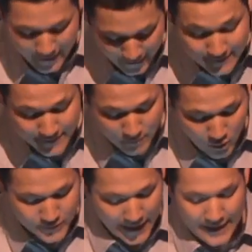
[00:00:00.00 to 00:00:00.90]
is the
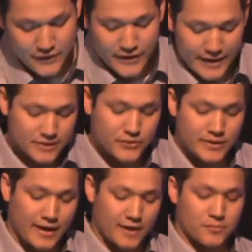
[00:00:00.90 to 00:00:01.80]
most accurate
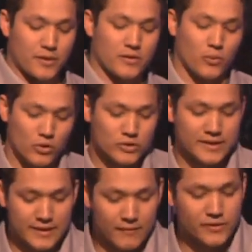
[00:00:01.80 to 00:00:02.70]
history textbook the world
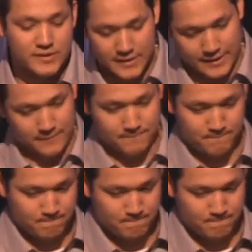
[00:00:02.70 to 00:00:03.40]
has ever seen.